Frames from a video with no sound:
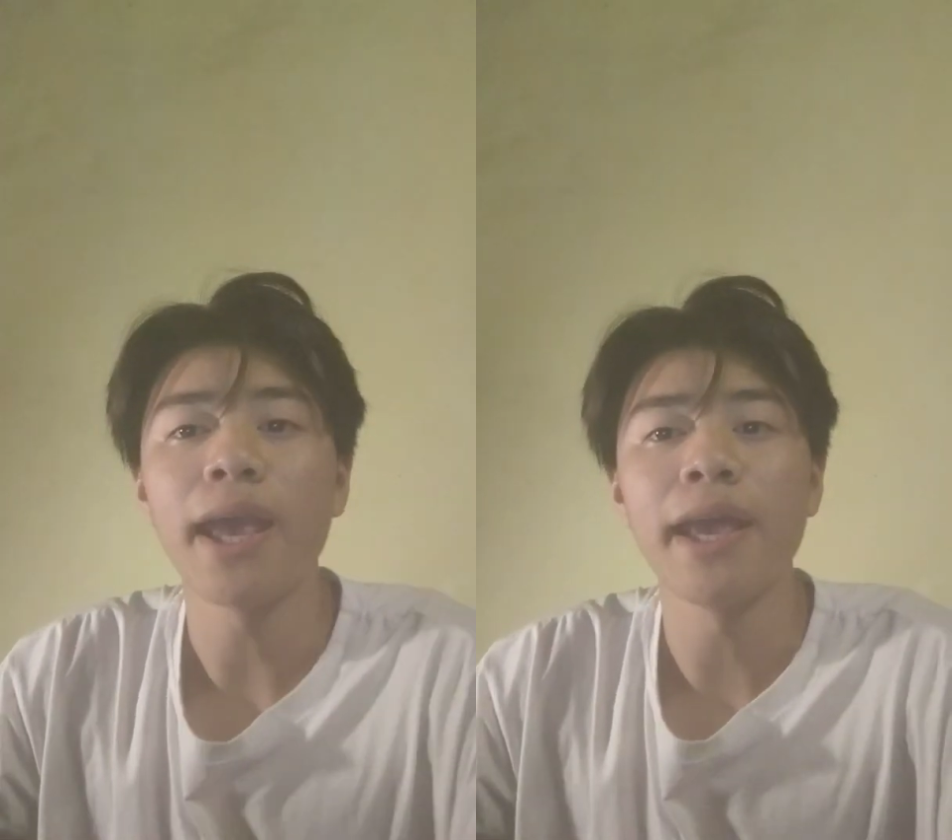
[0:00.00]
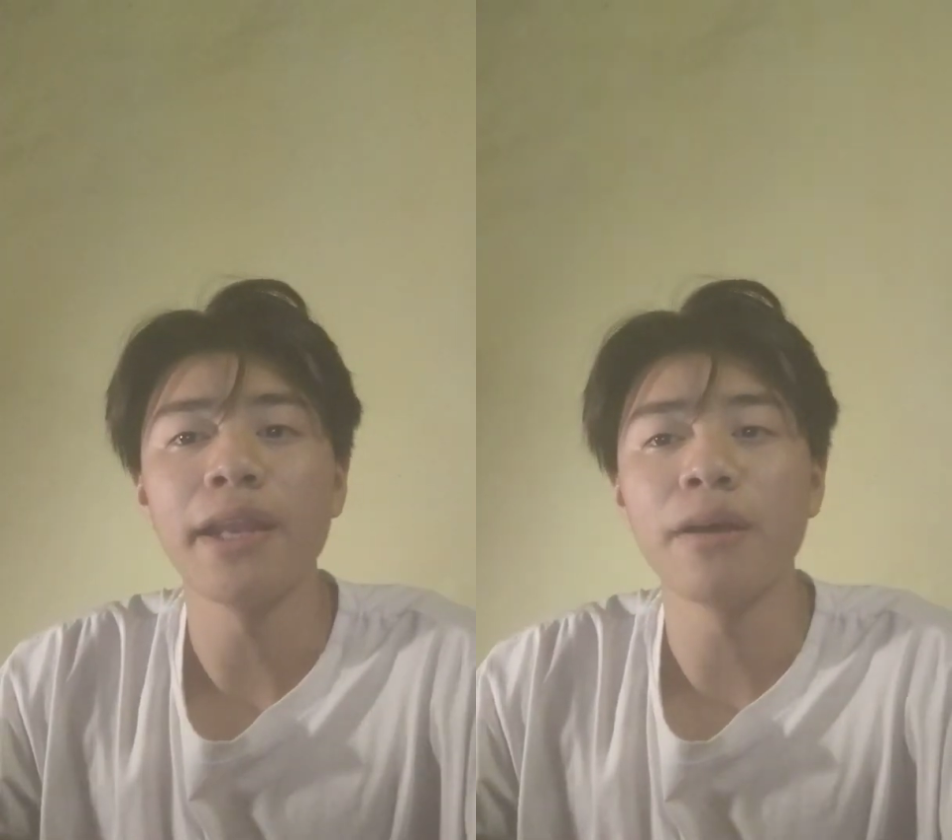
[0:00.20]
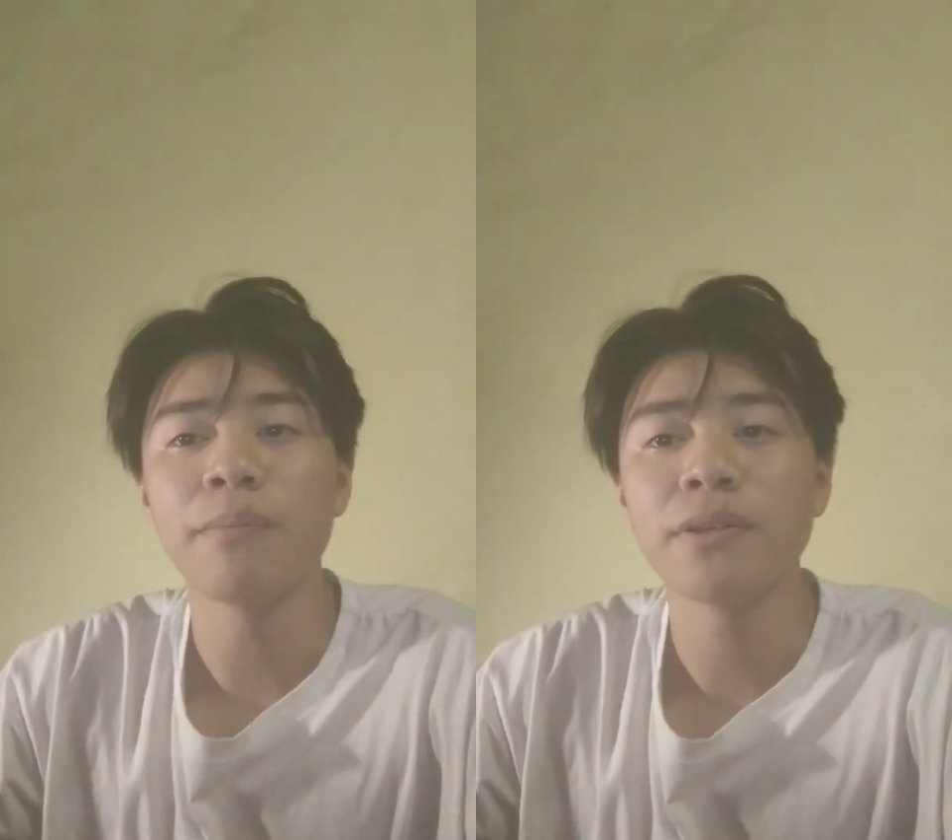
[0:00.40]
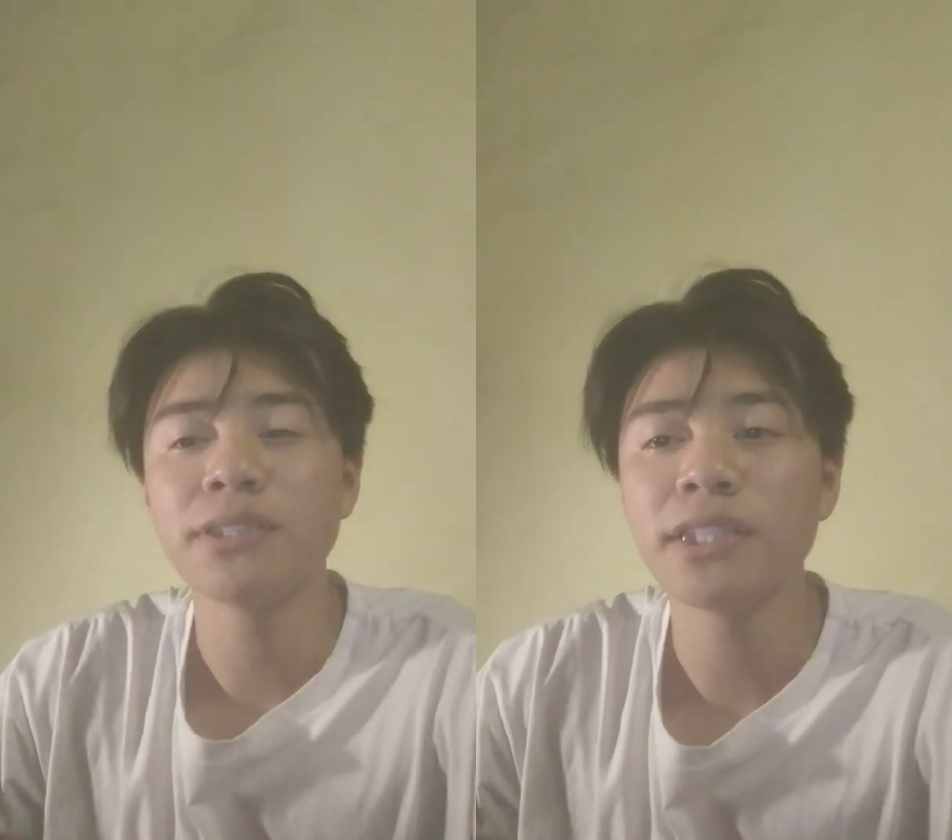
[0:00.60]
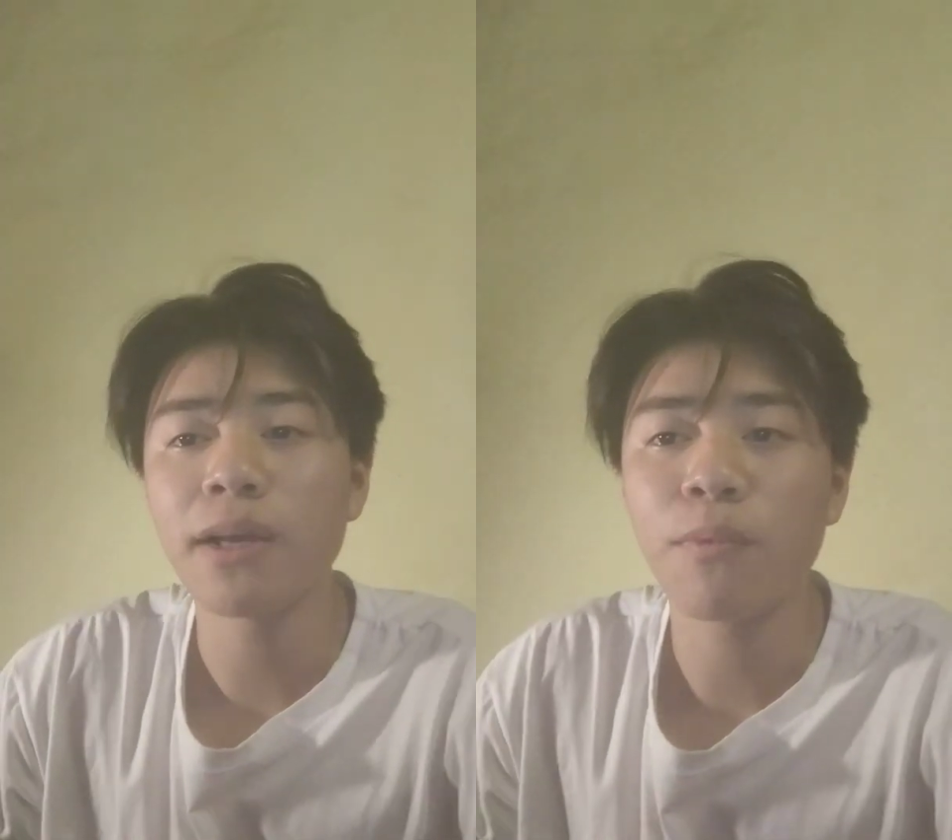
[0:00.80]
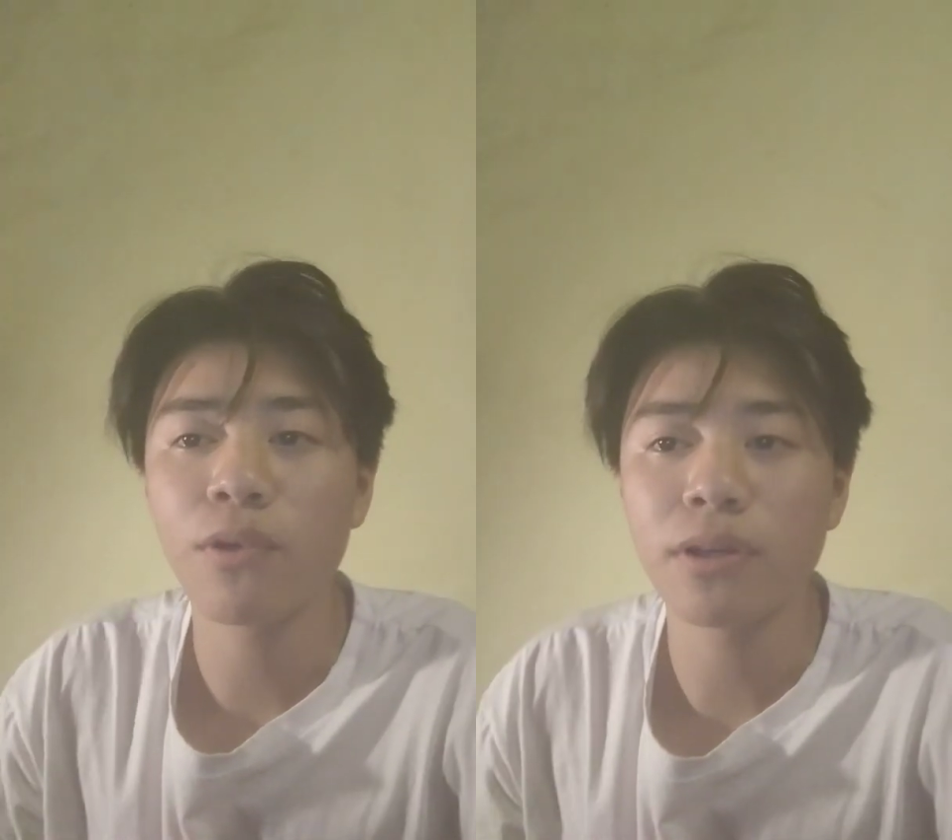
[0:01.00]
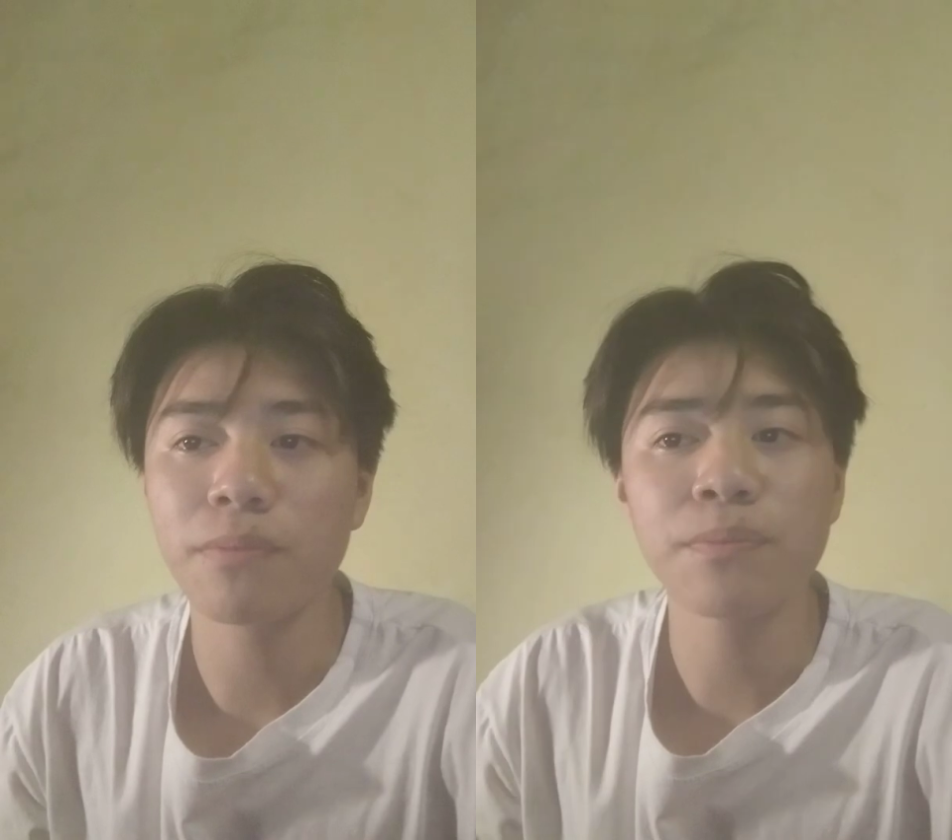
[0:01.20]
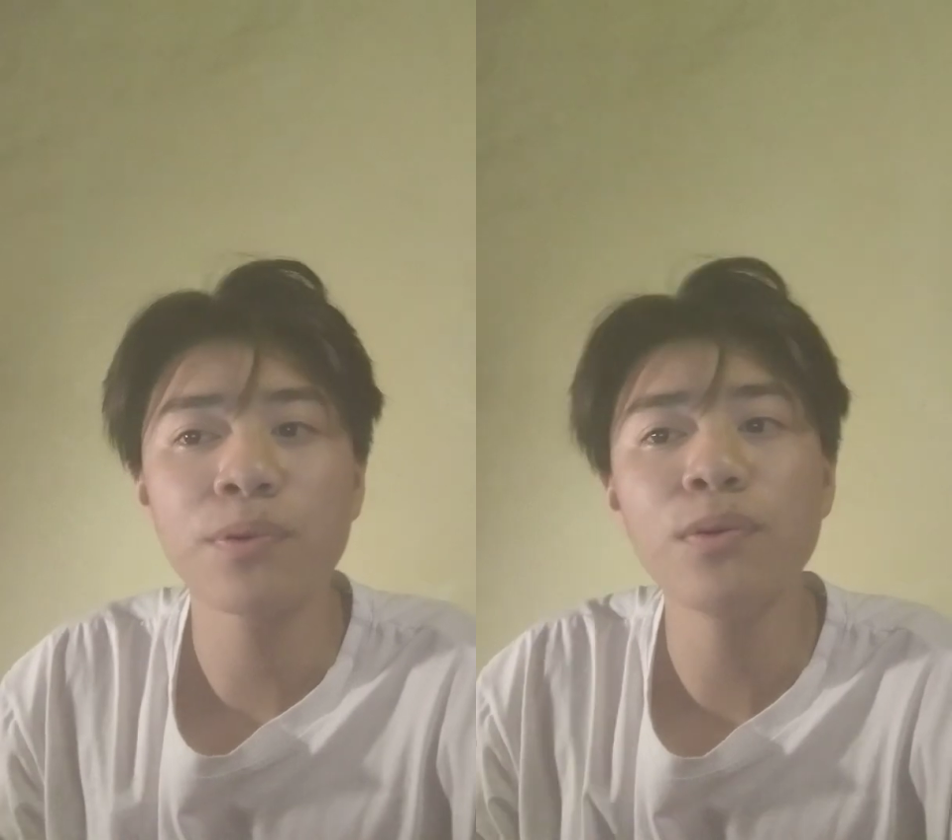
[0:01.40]
and opposite upward
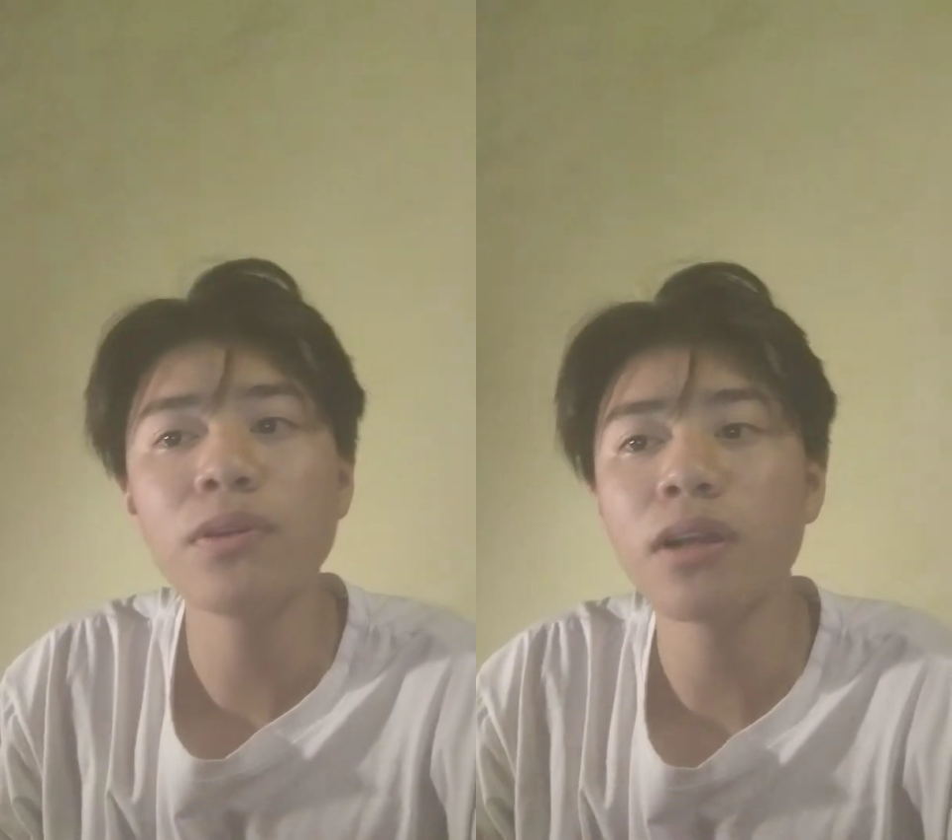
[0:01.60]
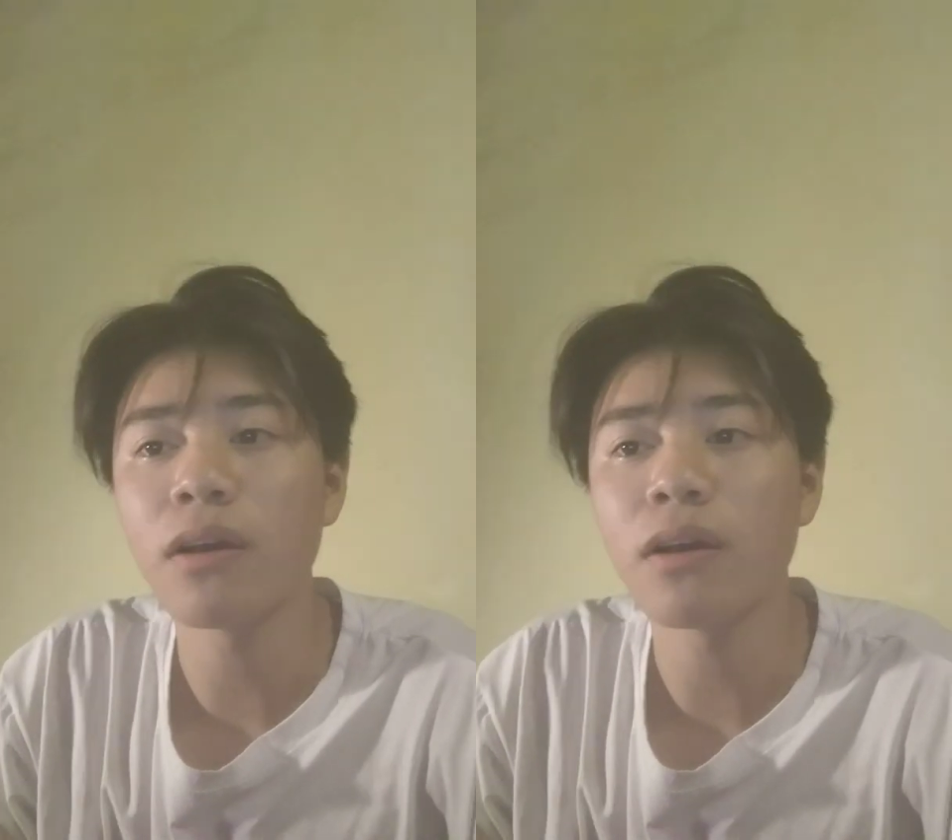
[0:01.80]
pull